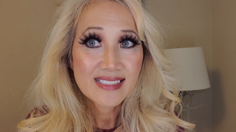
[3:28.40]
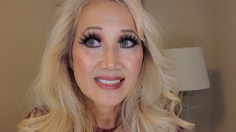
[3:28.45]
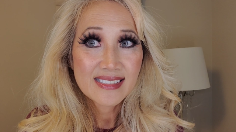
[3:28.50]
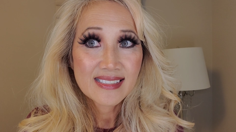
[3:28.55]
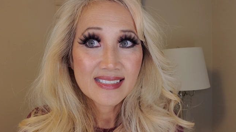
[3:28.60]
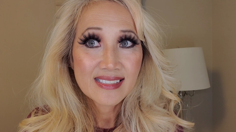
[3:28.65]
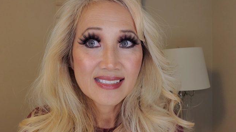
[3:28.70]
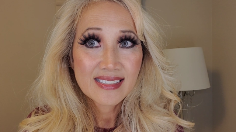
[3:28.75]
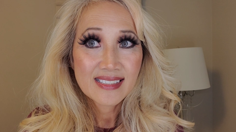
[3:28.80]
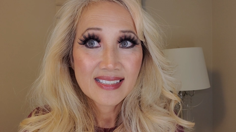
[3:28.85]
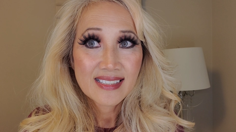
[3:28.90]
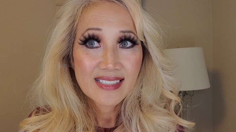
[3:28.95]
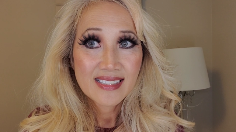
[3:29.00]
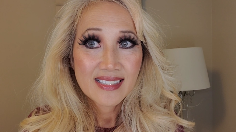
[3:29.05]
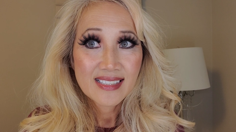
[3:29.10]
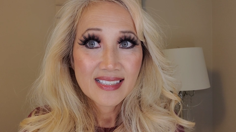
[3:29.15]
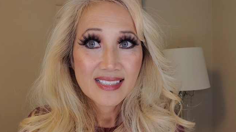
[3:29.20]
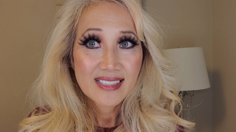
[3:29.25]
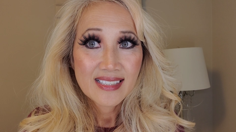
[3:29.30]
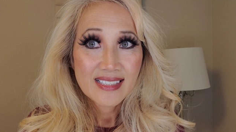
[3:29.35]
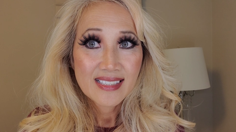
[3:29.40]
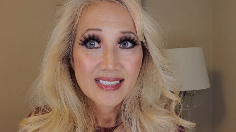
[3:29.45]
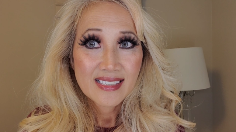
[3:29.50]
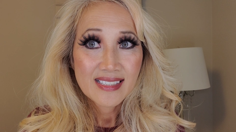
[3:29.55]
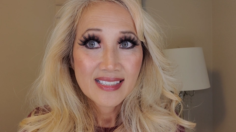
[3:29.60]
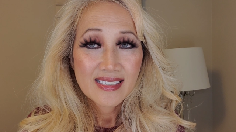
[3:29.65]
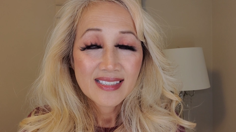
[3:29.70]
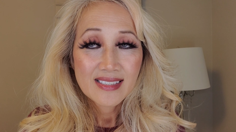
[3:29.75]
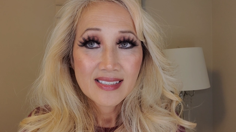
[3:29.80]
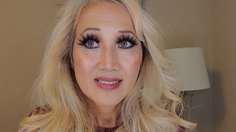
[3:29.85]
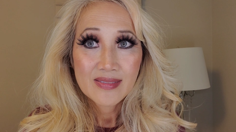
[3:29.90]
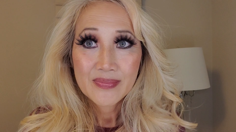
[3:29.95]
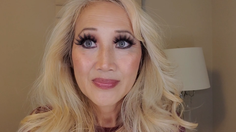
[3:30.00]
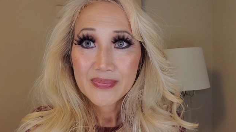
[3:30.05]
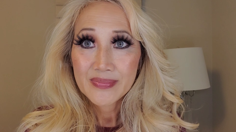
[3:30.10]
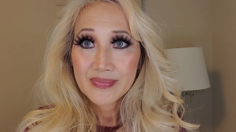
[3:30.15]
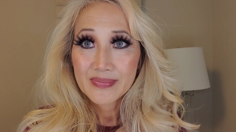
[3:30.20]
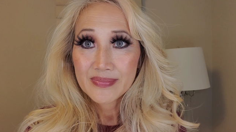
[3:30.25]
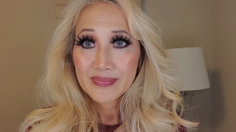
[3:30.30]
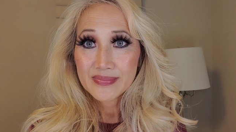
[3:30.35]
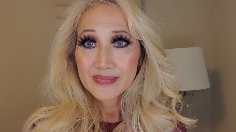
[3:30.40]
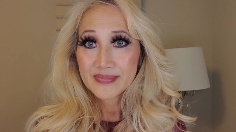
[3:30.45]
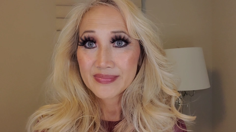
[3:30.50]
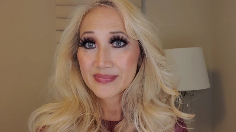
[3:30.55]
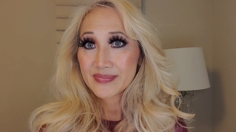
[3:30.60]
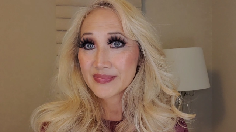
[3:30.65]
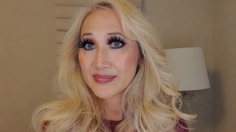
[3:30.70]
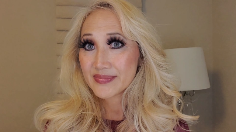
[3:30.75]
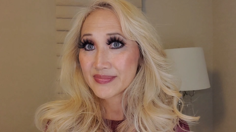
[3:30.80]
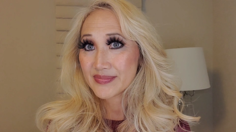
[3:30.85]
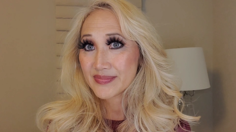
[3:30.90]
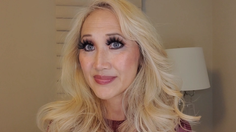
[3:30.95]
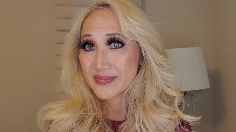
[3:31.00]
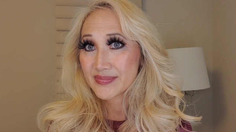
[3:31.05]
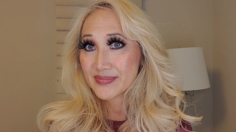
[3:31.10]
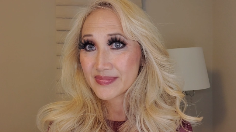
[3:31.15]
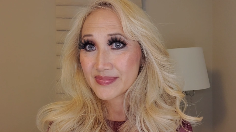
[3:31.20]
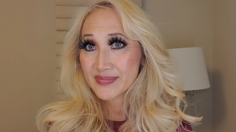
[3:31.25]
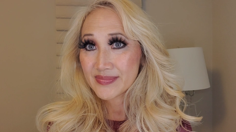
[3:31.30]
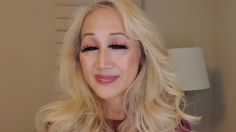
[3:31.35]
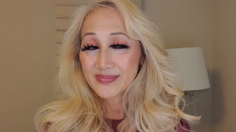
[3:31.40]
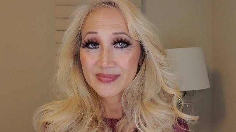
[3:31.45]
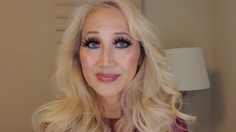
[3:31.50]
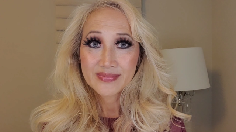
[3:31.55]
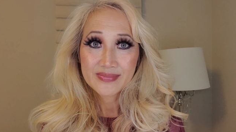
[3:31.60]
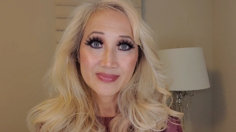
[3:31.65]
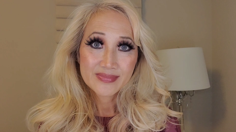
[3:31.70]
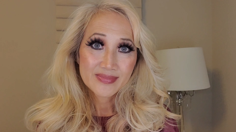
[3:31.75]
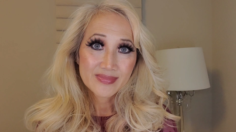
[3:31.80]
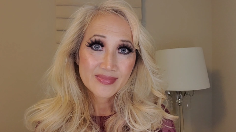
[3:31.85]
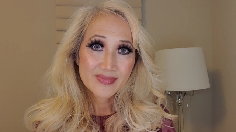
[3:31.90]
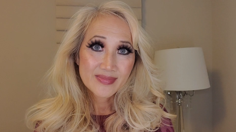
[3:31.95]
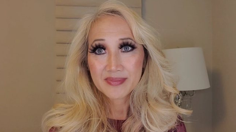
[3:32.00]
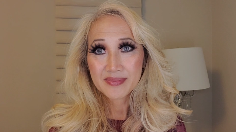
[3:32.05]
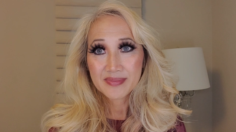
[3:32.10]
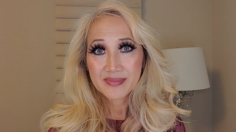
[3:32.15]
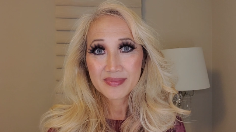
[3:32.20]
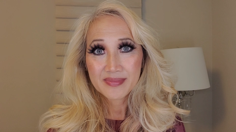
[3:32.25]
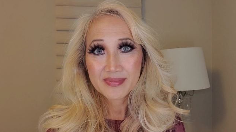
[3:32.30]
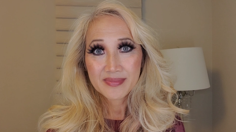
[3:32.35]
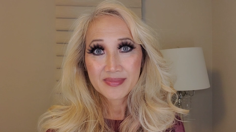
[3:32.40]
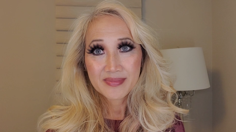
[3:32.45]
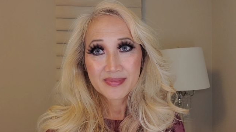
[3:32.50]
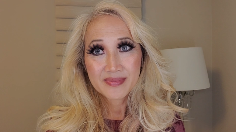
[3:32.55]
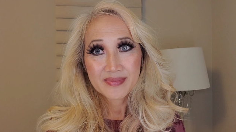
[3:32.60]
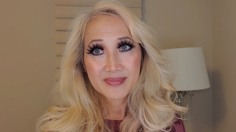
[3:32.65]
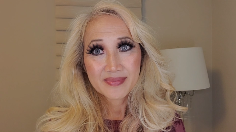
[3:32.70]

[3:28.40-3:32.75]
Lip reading: (no one is talking)